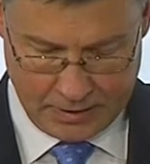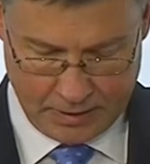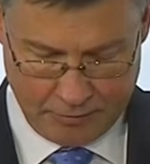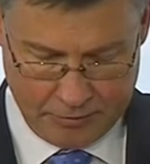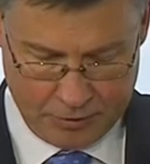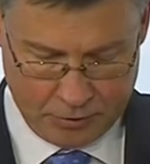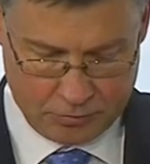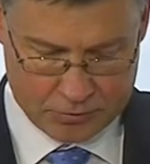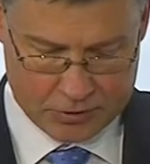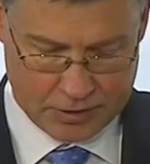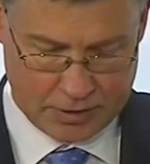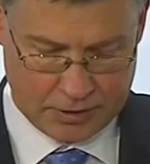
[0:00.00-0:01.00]
Uh, we know
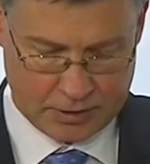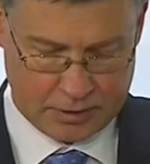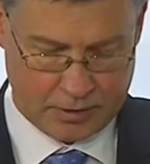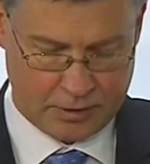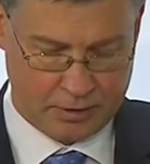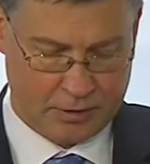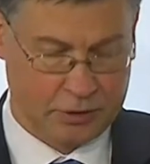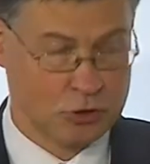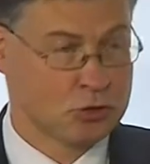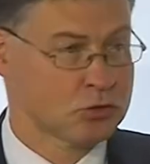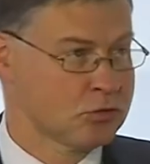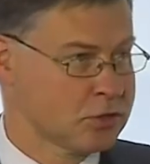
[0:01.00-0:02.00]
there are uh,
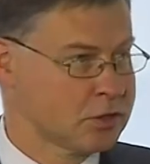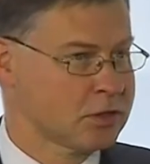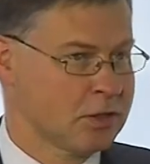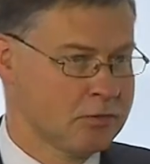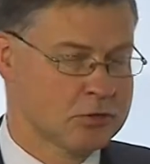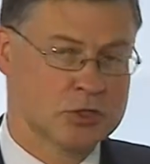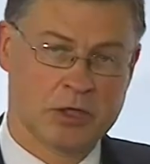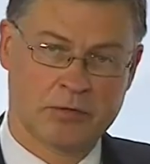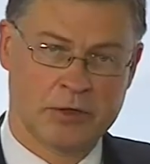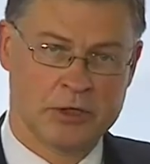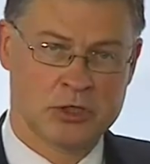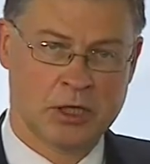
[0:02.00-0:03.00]
issues uh, which are
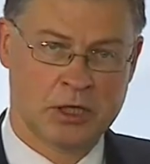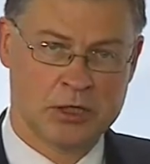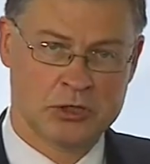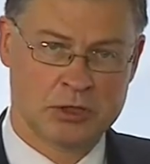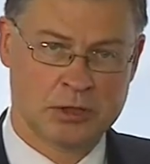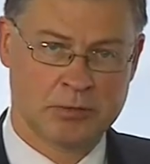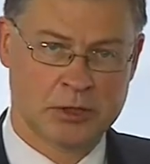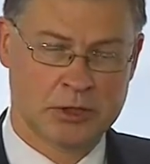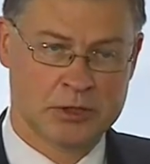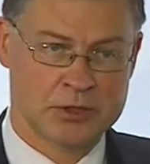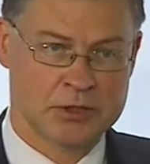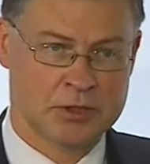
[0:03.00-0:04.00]
very challenging, but
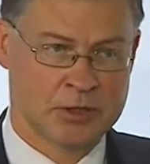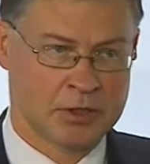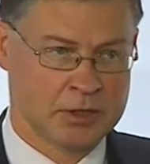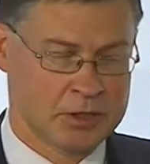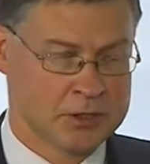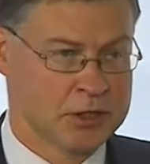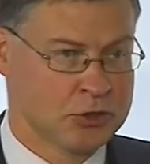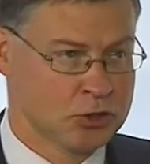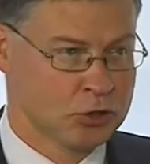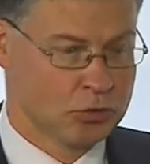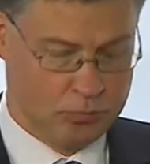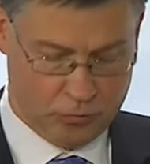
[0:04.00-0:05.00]
it's uh,
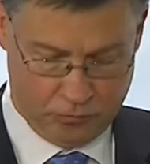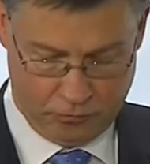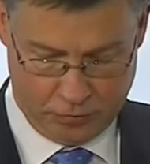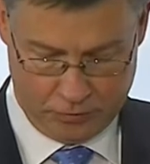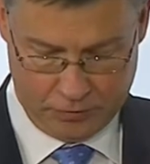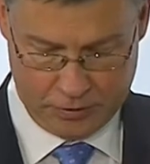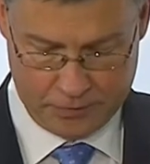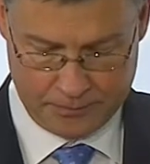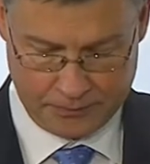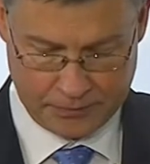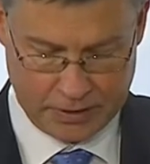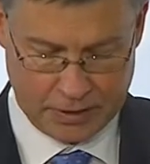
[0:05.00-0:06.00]
essential to move forward.
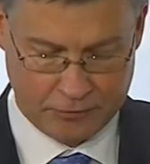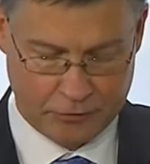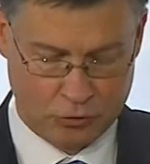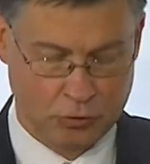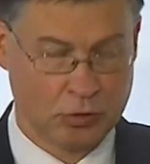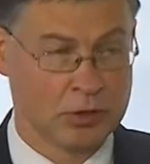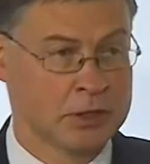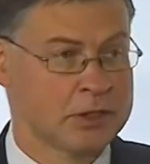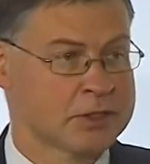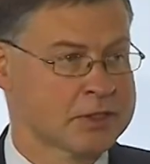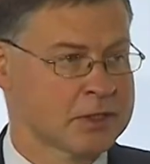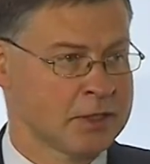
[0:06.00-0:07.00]
After all,
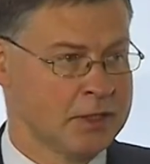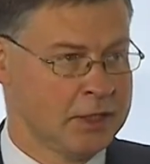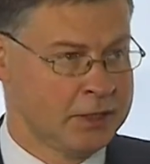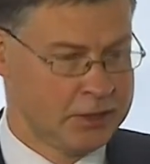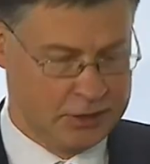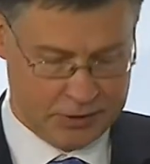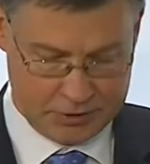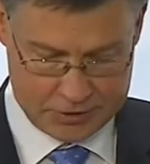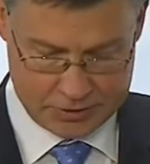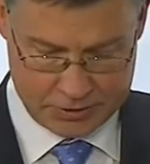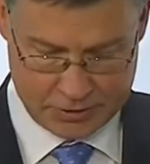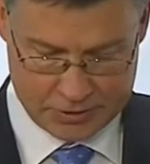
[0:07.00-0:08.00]
it's uh, eight years
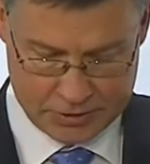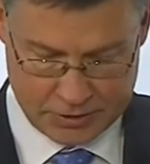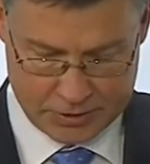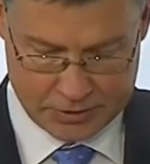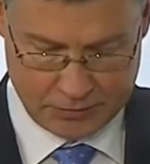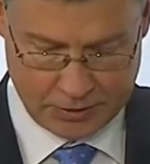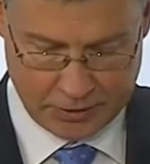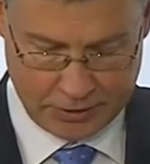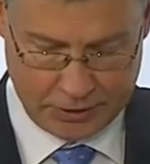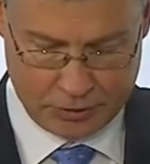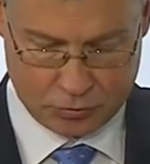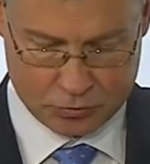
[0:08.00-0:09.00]
since we
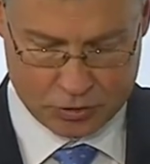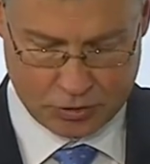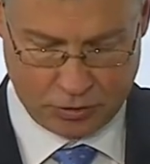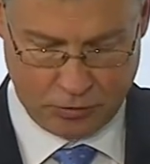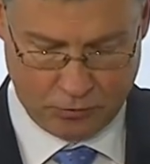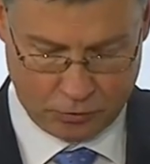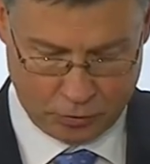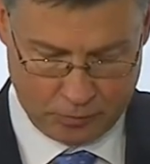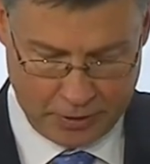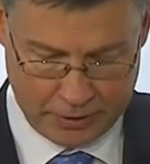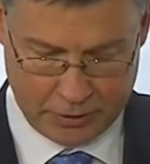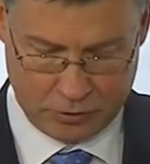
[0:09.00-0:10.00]
agreed to the overall
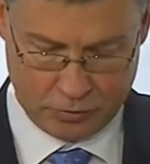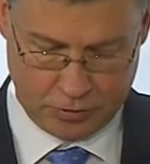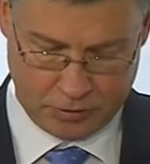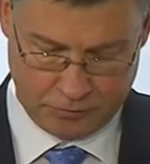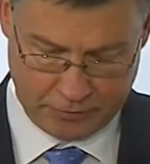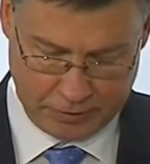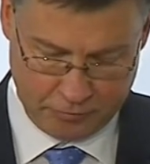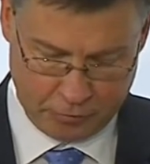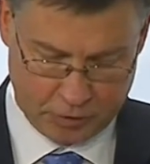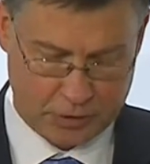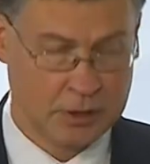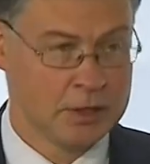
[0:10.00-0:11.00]
Banking Union
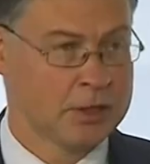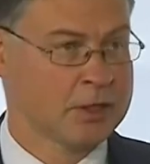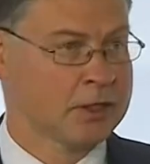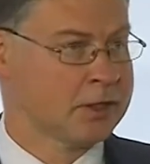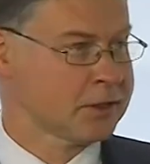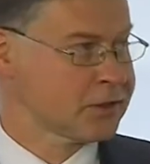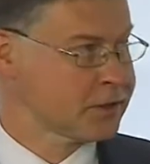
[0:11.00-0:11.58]
framework, yet